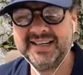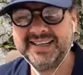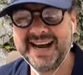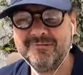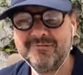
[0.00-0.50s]

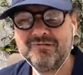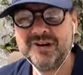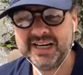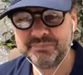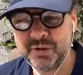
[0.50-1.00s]
and
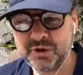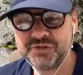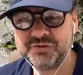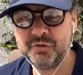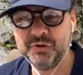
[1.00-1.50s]
really push
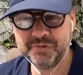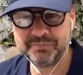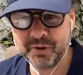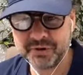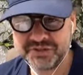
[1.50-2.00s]
forward with
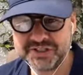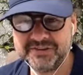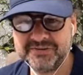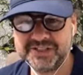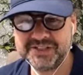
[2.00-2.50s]

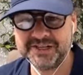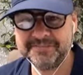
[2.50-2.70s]
positivity.